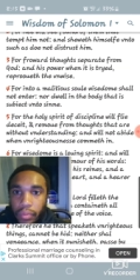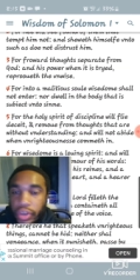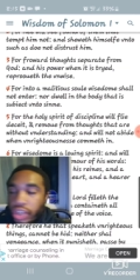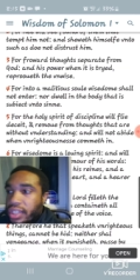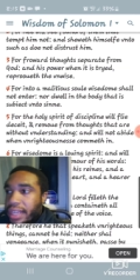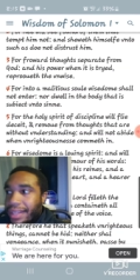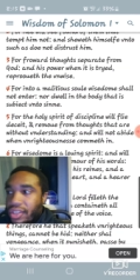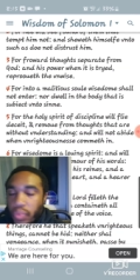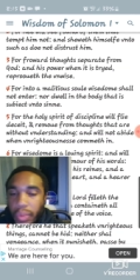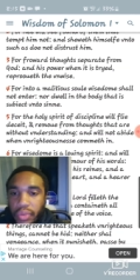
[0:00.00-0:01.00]
When you're sinning
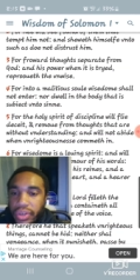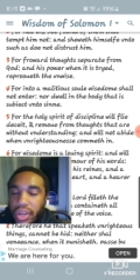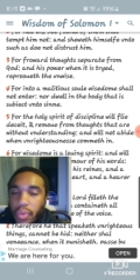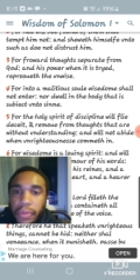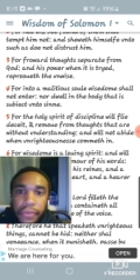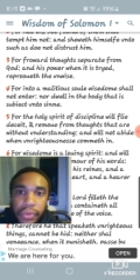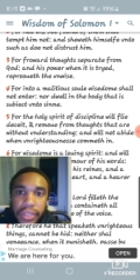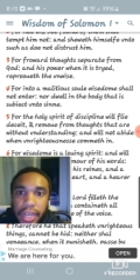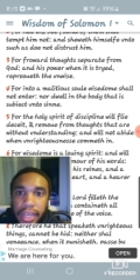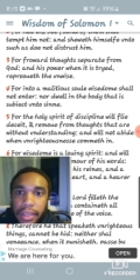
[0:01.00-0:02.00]
too much, when you're willful
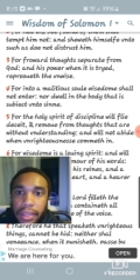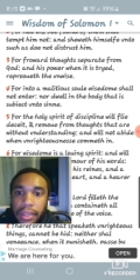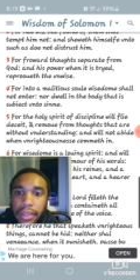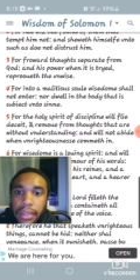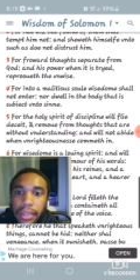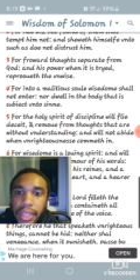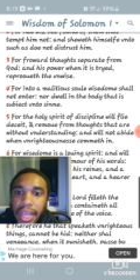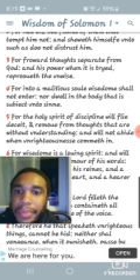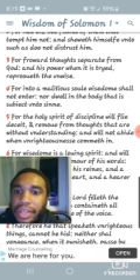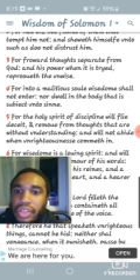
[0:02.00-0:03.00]
sinning,
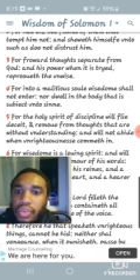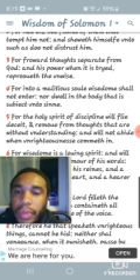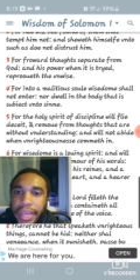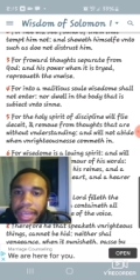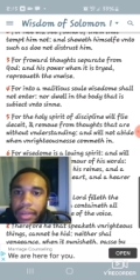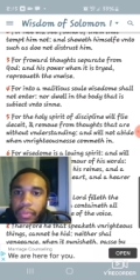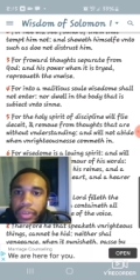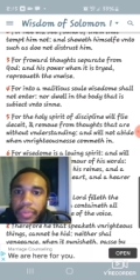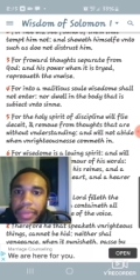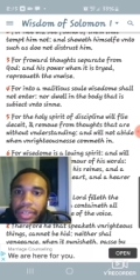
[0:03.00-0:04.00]
that makes you wicked,
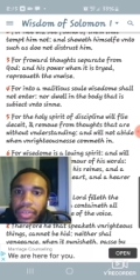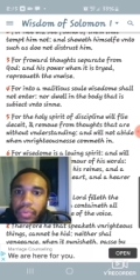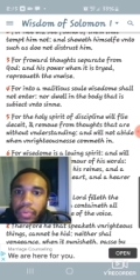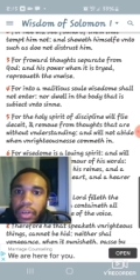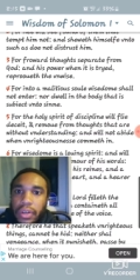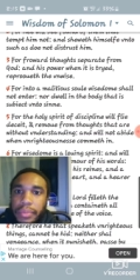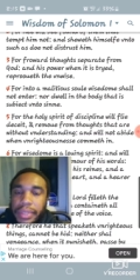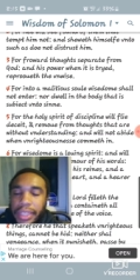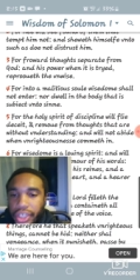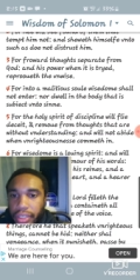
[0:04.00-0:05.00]
which makes you uh,
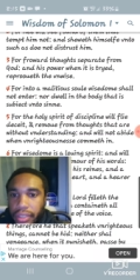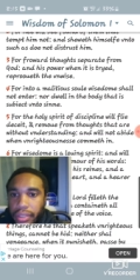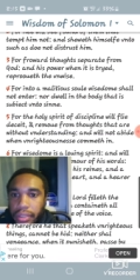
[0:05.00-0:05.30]
malicious.